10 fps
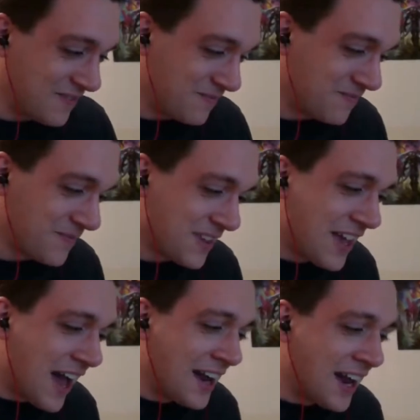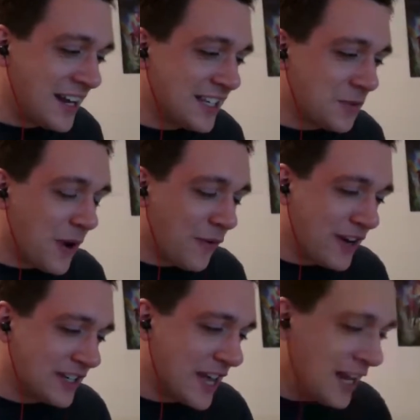That's right. And
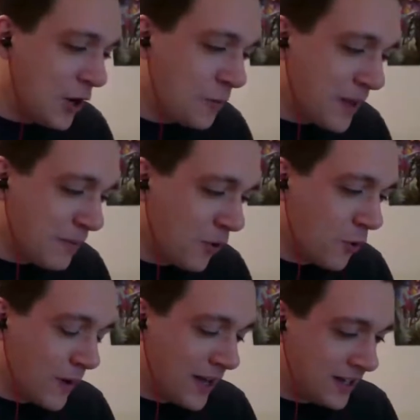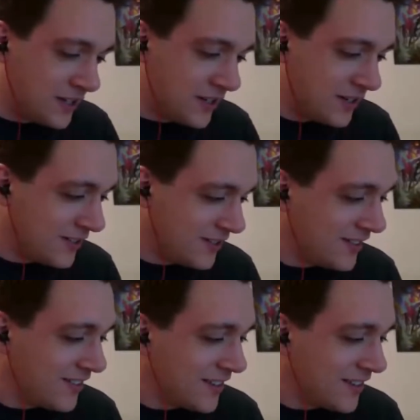this is where things get a little bit more weird.